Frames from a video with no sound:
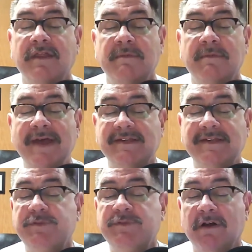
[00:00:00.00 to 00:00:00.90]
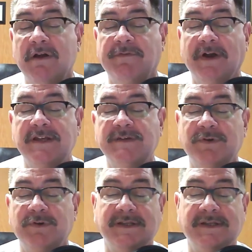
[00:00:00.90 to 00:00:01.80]
The Message paraphrase
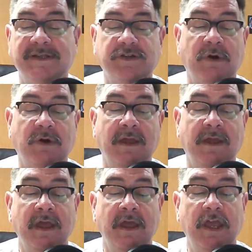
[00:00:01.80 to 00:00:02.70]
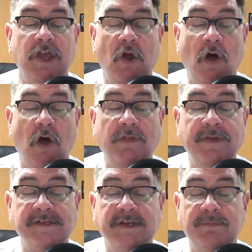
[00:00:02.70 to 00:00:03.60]
puts it this way, in all
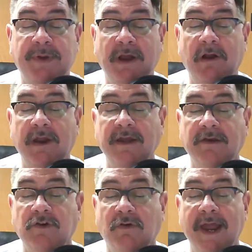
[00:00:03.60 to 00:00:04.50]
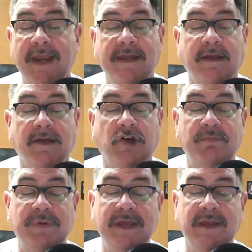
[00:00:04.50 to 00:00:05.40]
this comparing and grading and
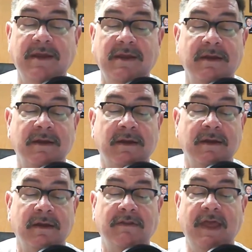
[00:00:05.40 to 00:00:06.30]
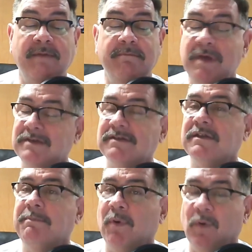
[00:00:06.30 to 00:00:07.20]
competing, they
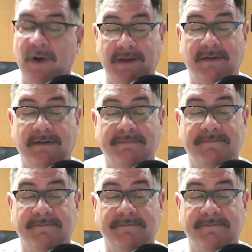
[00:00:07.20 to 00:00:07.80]
miss the point.